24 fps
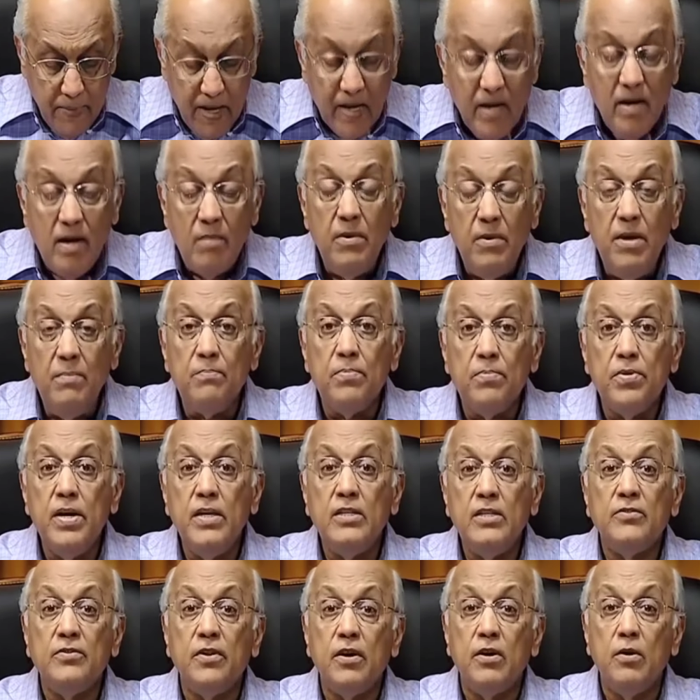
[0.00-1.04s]
But it'll be
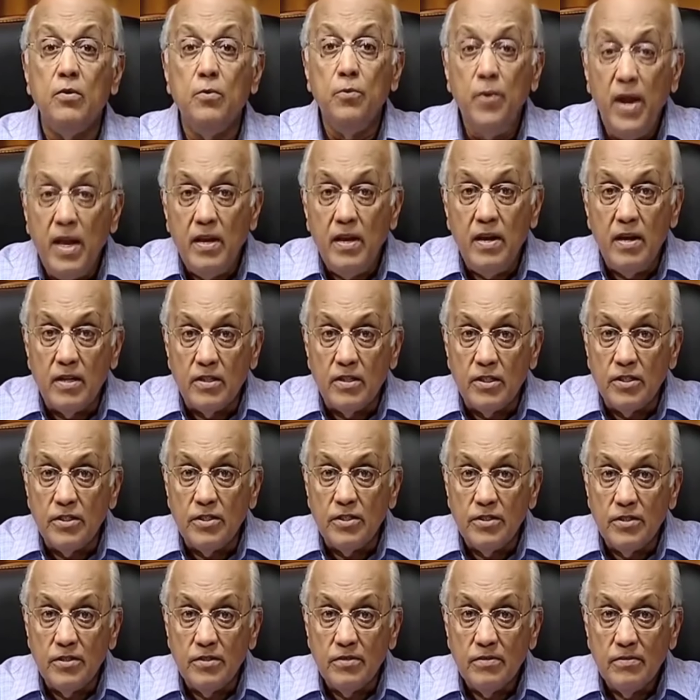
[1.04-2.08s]
preached for a
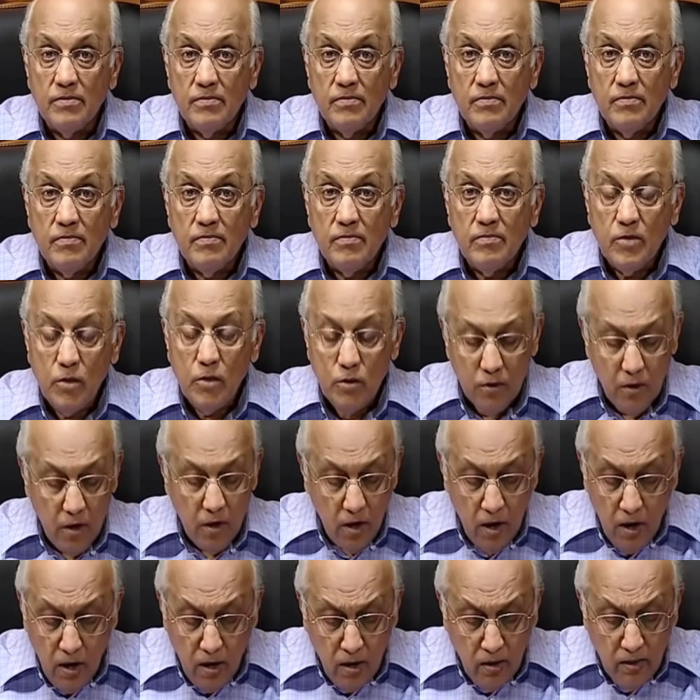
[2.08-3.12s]
witness to
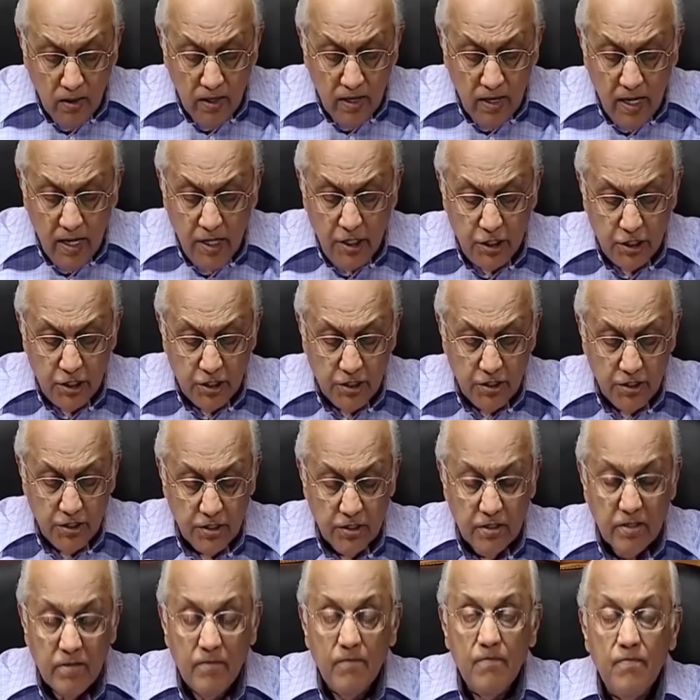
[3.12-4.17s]
all the
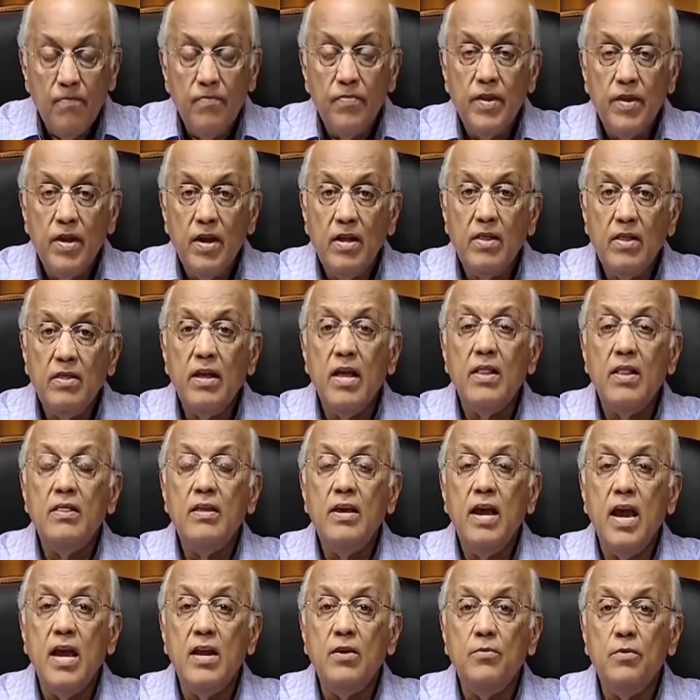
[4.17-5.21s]
nations, and then
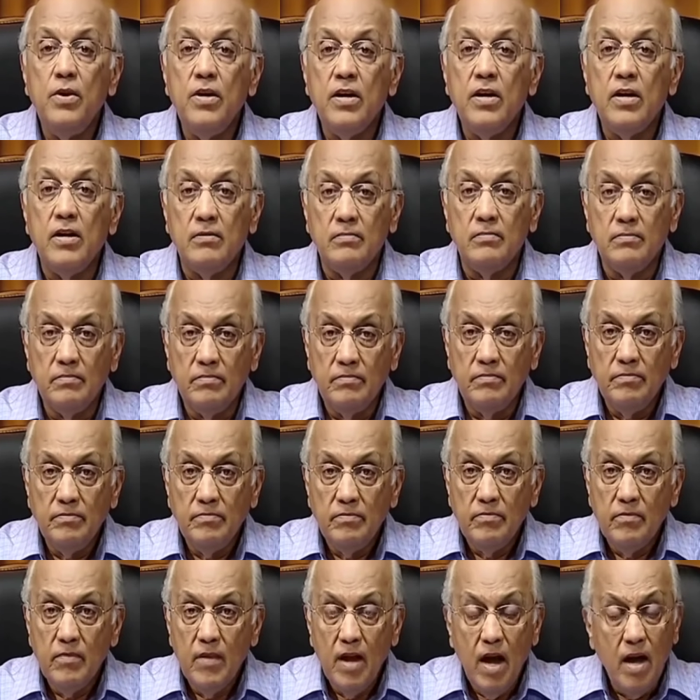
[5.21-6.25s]
the end will come.
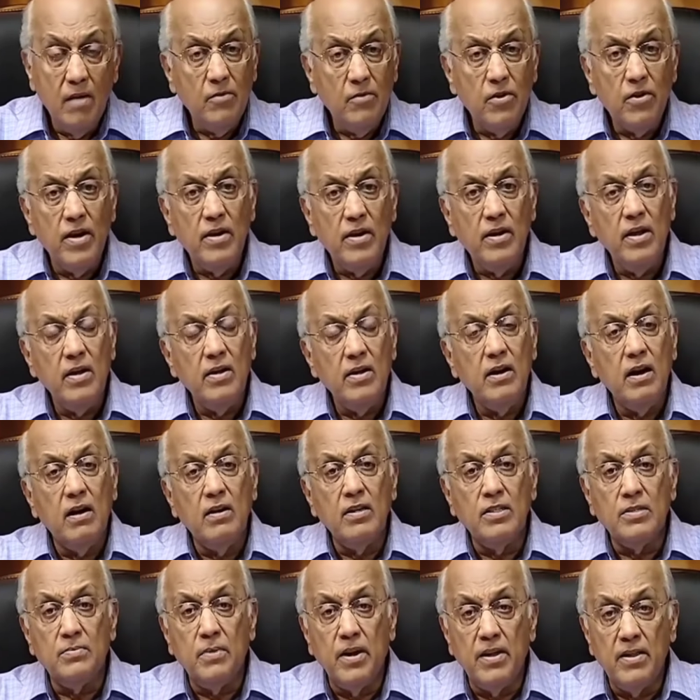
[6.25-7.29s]
I'm greatly
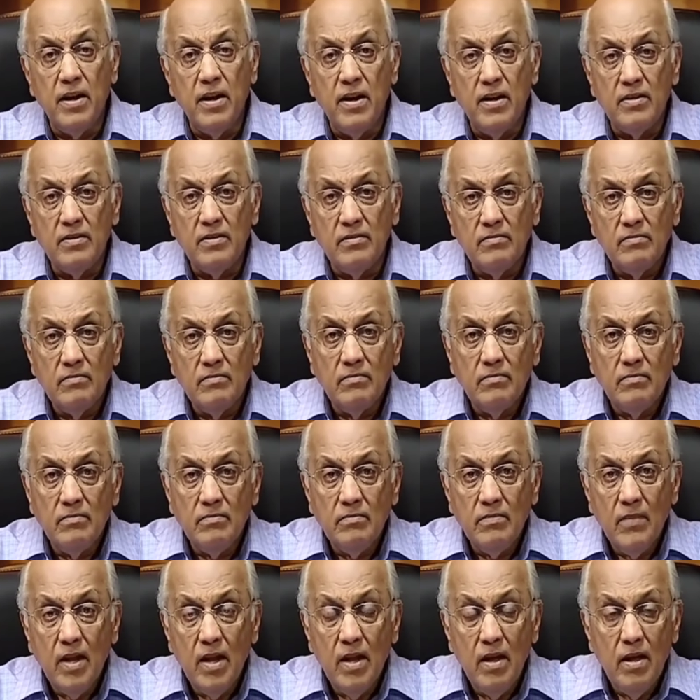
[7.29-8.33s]
encouraged by that.
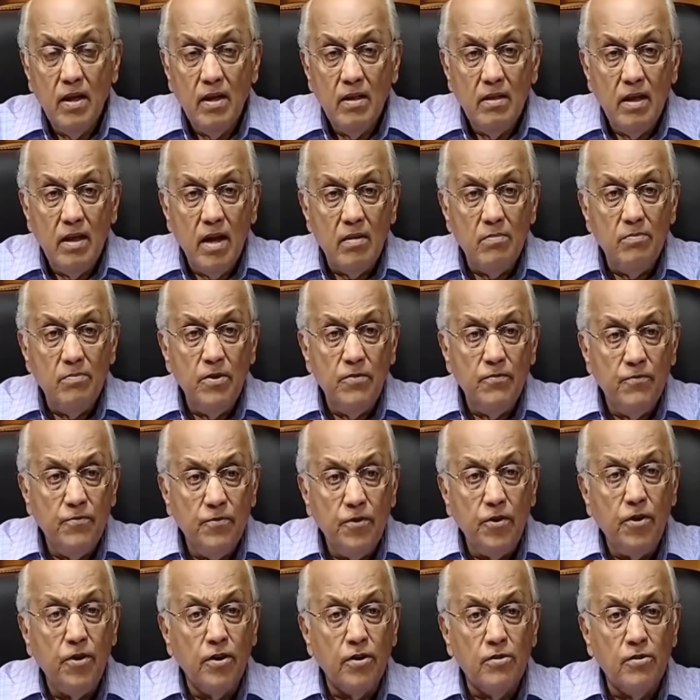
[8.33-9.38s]
That
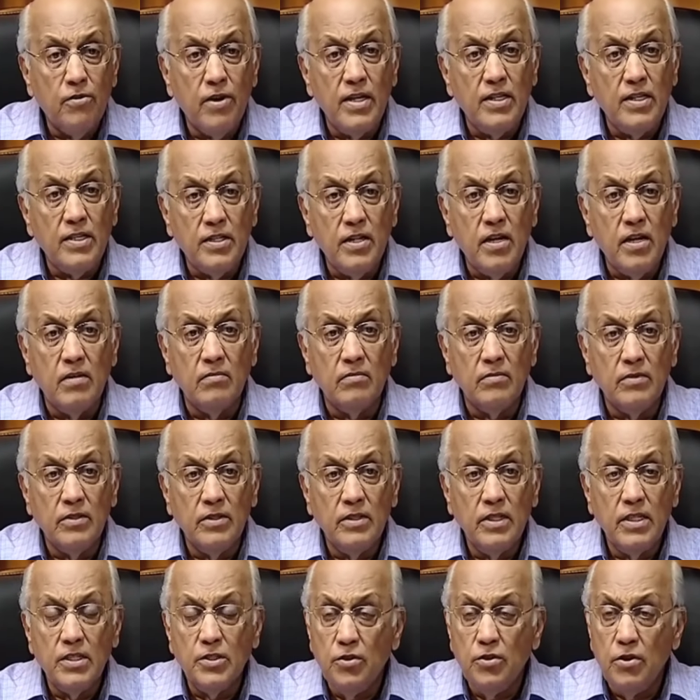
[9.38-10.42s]
before Christ
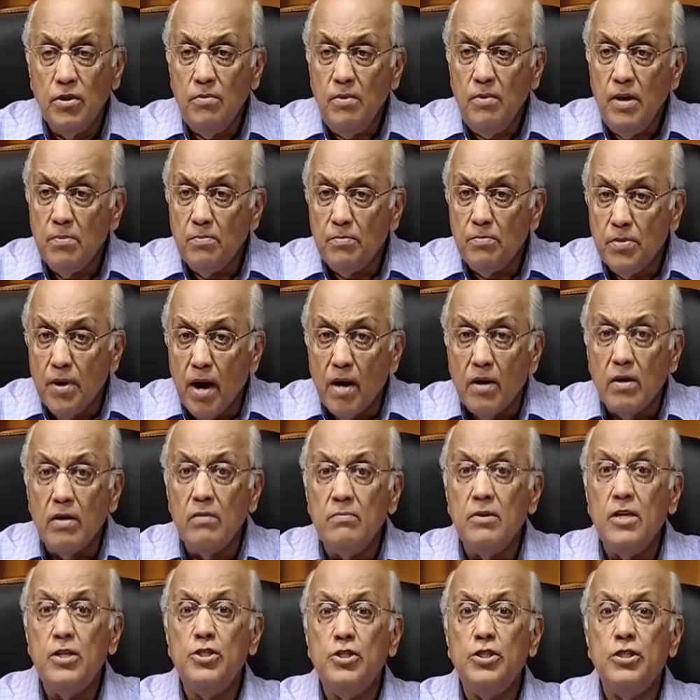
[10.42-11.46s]
comes, there's going to be a
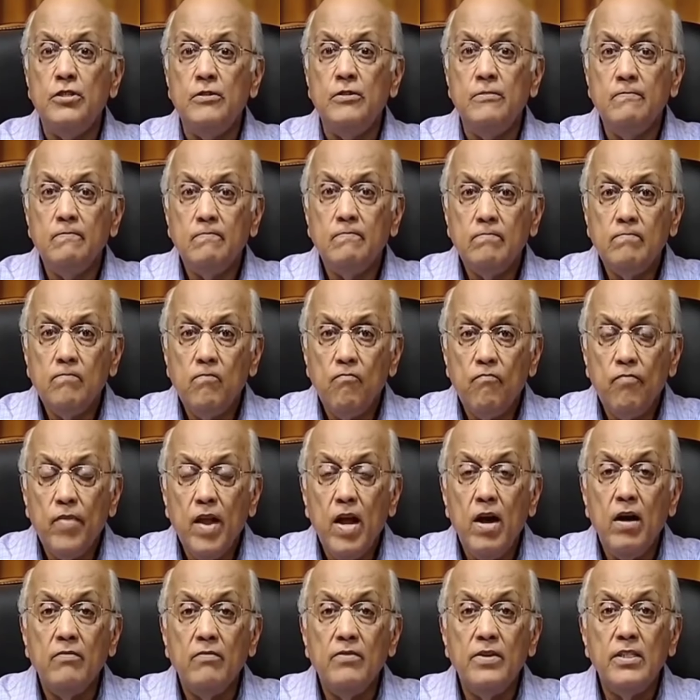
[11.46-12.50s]
proclamation
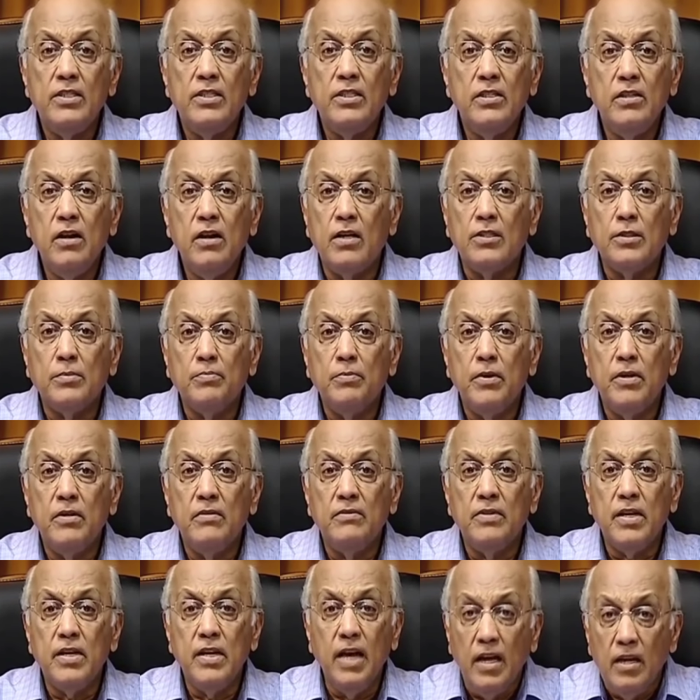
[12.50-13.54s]
of this gospel
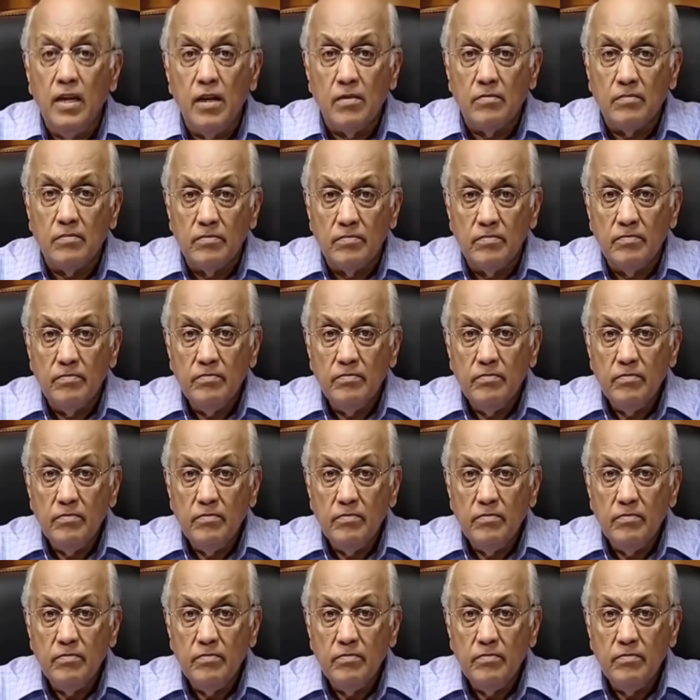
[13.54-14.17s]
of the kingdom.